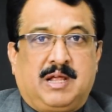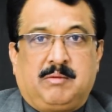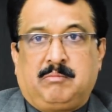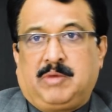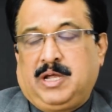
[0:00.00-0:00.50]

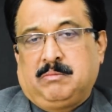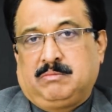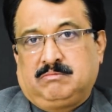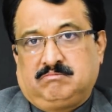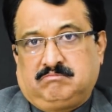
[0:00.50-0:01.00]
my
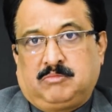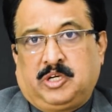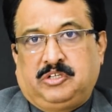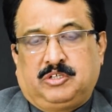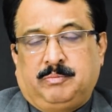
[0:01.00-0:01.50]

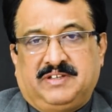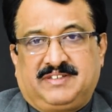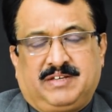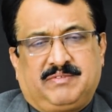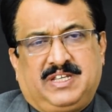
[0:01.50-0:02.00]
money should be safe.